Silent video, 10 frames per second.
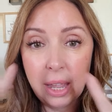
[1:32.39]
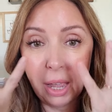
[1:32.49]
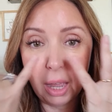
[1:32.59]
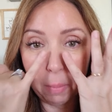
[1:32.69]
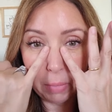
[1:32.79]

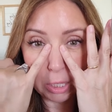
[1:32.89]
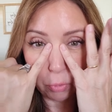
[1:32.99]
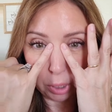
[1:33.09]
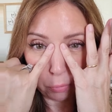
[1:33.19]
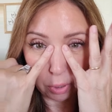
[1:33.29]
Um, it's
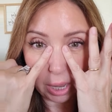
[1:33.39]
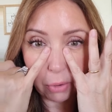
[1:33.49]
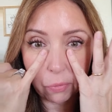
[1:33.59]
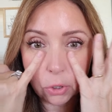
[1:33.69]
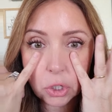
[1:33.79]
really for kind
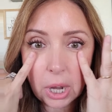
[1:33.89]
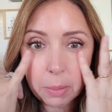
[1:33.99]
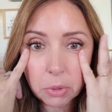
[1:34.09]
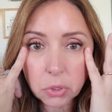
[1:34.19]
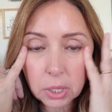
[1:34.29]
of first
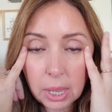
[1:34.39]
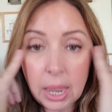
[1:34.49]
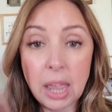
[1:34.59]
timers.